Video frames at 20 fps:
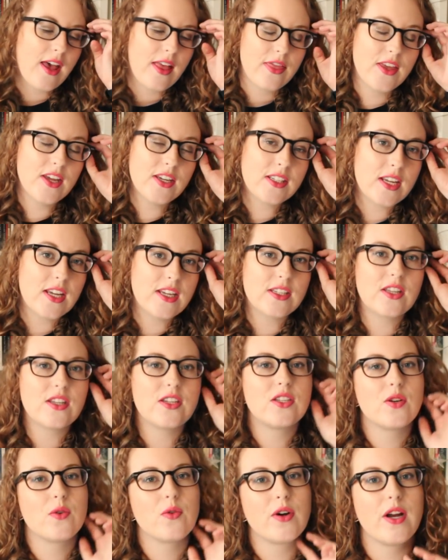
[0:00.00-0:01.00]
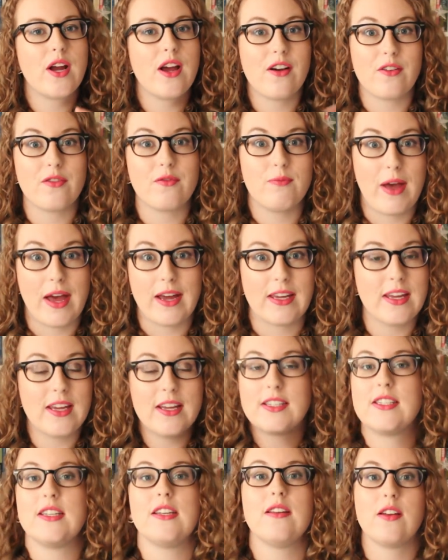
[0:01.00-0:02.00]
This is the story of Maggie.
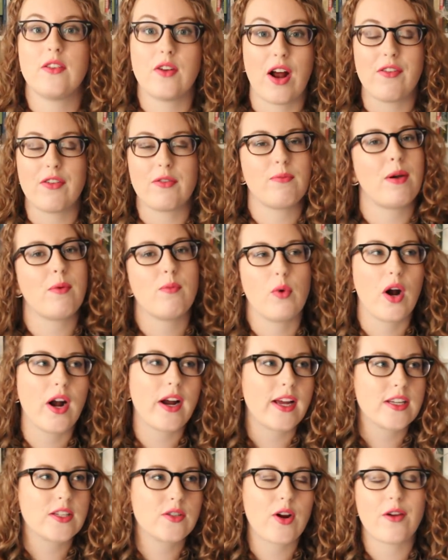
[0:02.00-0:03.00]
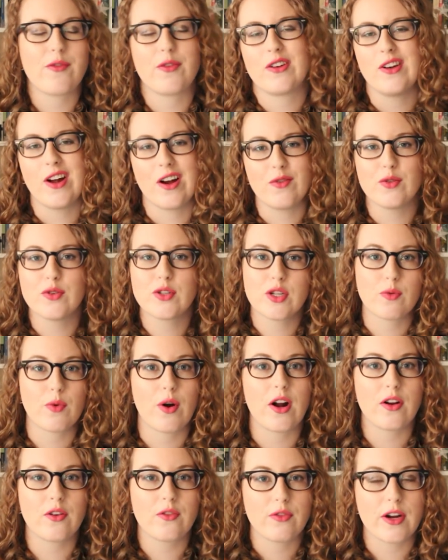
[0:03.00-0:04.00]
It's a graphic memoir. I guess graphic novel's the
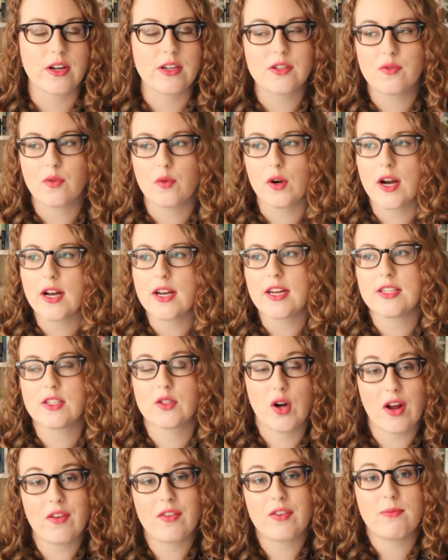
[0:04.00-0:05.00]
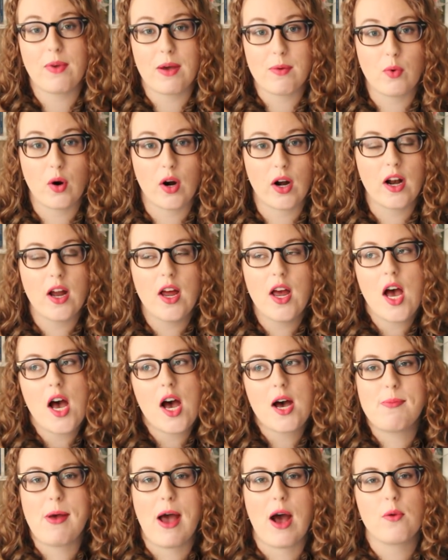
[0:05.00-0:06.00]
wrong phrase for it. It's a graphic memoir
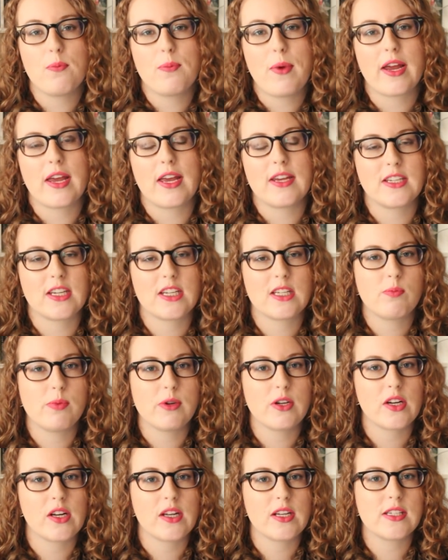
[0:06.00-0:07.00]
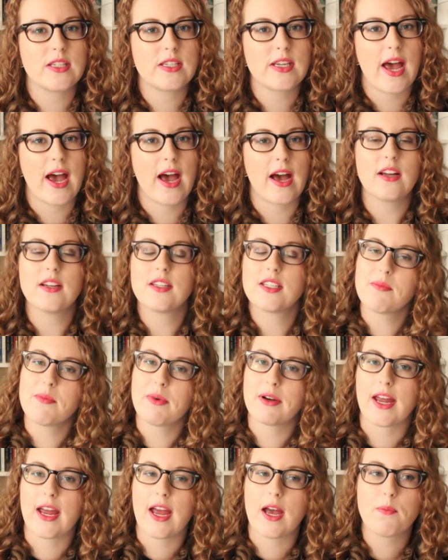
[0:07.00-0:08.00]
about Maggie's experience at
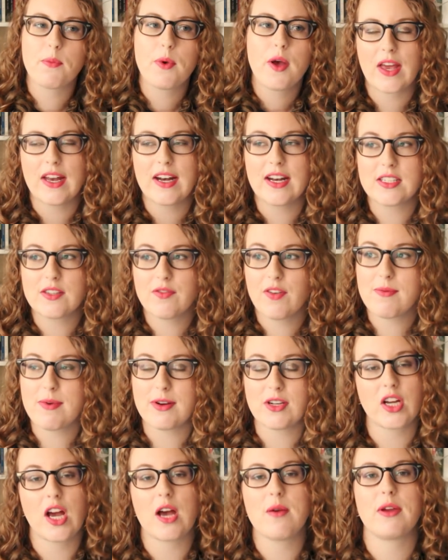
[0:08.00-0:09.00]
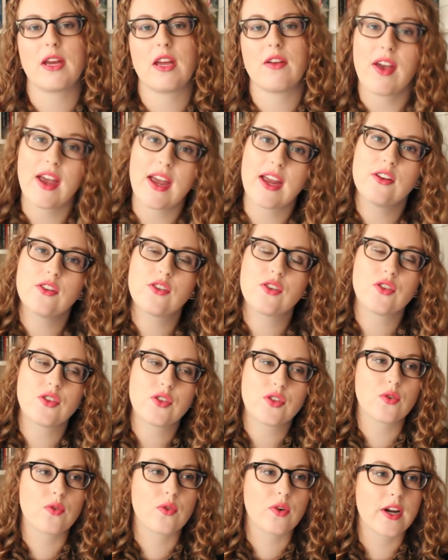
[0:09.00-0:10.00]
summer camp. And it's very much a coming of age
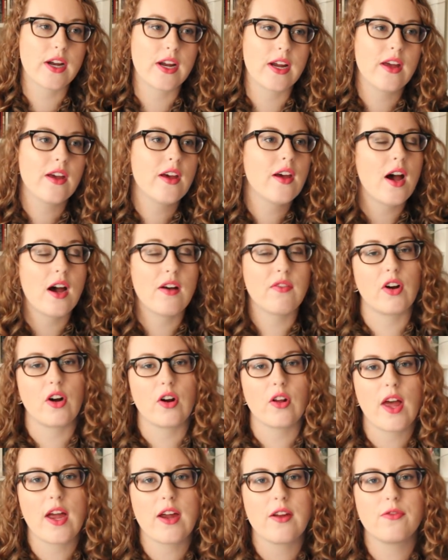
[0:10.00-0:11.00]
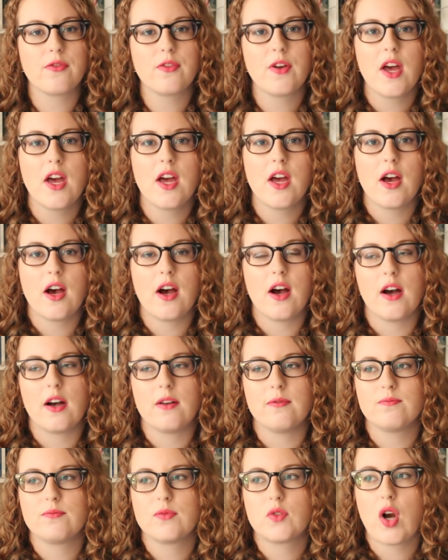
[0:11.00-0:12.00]
story of her life,
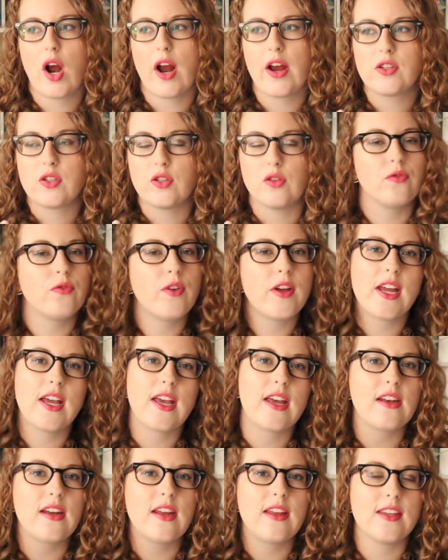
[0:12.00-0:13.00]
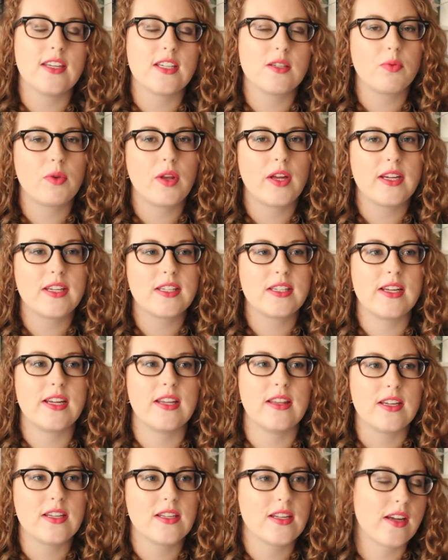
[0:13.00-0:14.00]
Um, trying to fit in in this place,
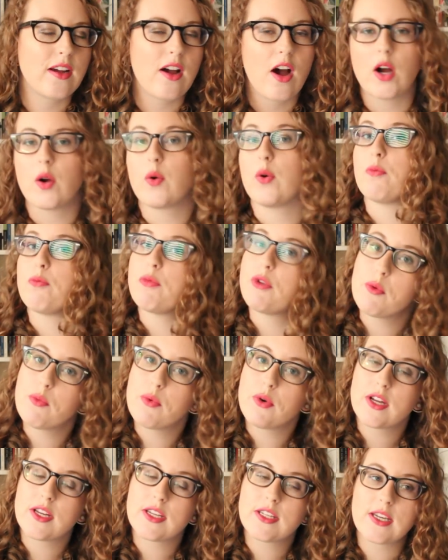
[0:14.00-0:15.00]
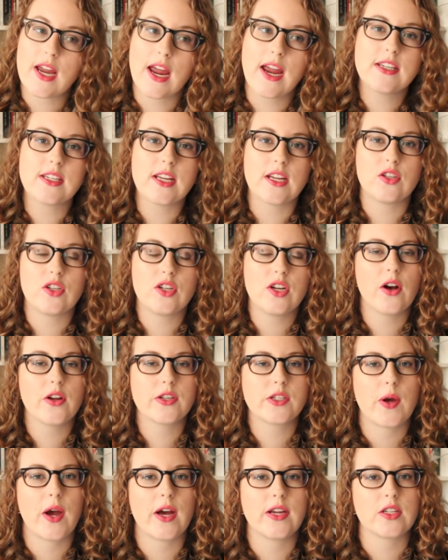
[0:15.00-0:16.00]
in this like awkward puberty state, and she
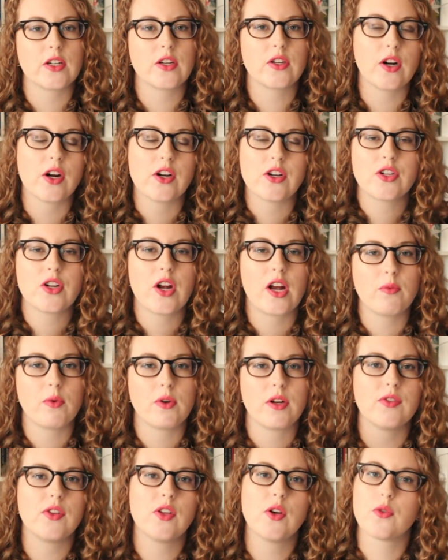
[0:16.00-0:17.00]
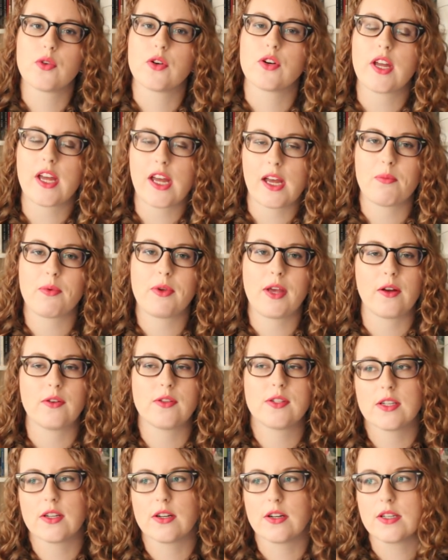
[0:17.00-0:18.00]
also has a crush on one of the older camp
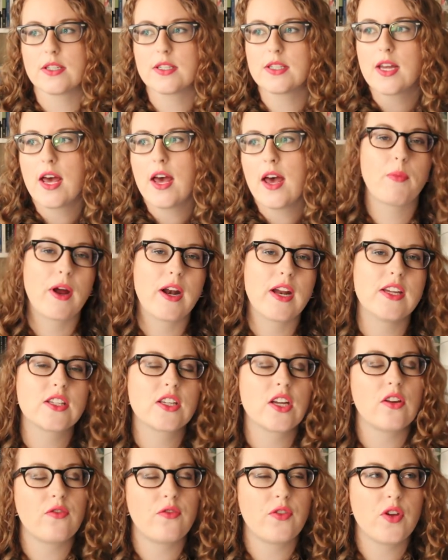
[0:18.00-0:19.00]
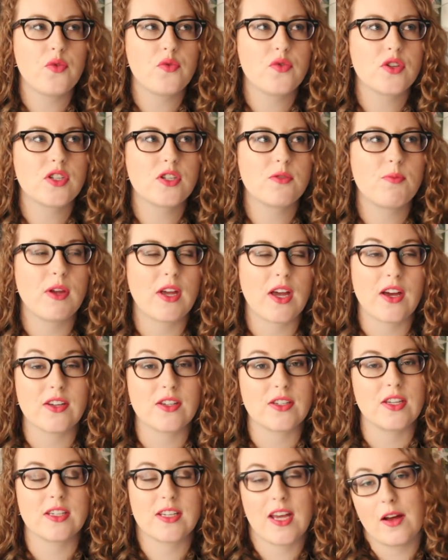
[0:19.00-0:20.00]
counselors, but is confused
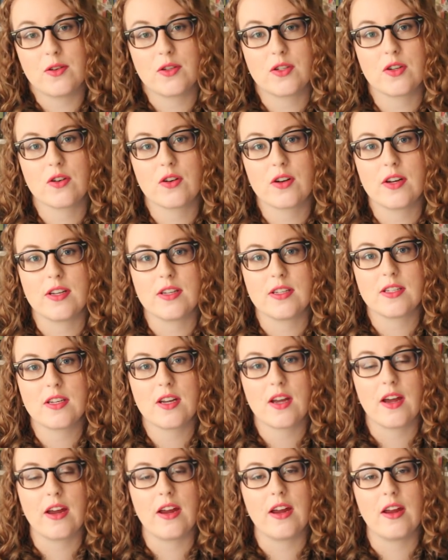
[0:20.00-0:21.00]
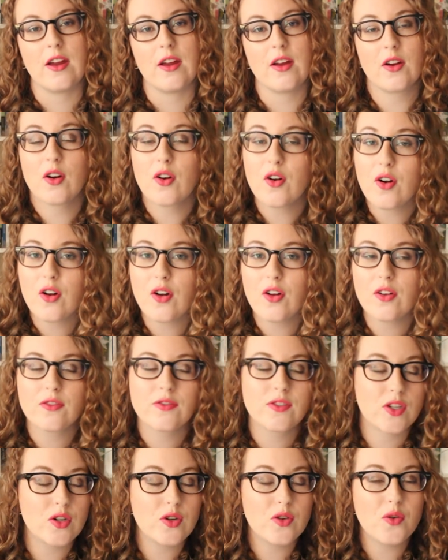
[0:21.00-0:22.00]
because this counselor is a girl
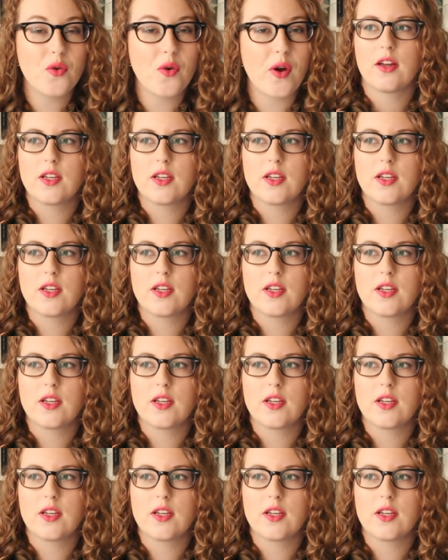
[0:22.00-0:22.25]
too.